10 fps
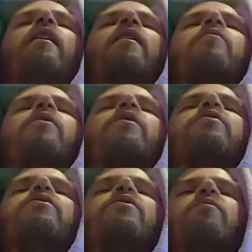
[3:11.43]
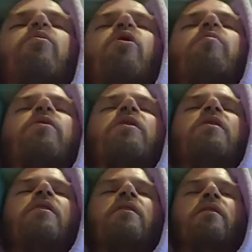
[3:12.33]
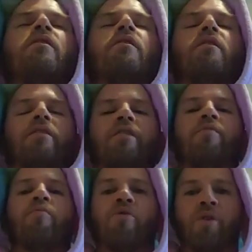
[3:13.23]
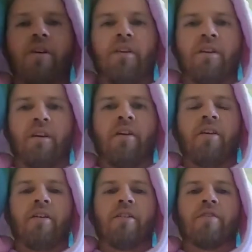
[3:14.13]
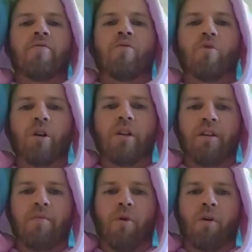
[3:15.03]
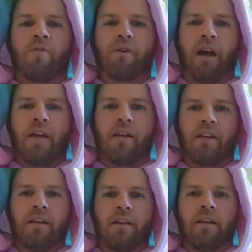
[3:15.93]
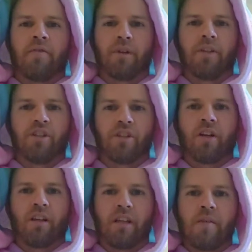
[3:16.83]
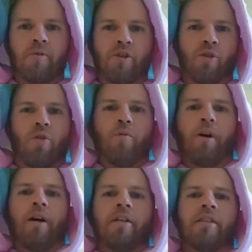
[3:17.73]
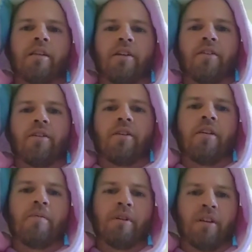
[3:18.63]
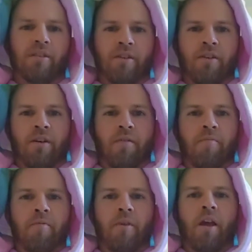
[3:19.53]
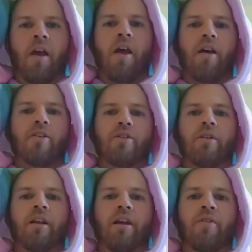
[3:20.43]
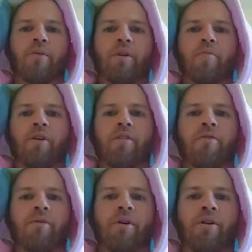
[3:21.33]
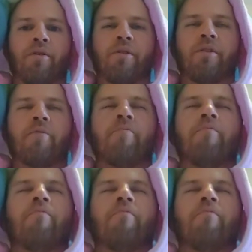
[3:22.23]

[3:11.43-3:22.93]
And we're going to do some more breathing. Because breathing is really important for anything. It really just kind of keeps your whole body centered and keeps it nice and calm. So together, we're going to breathe in through our nose.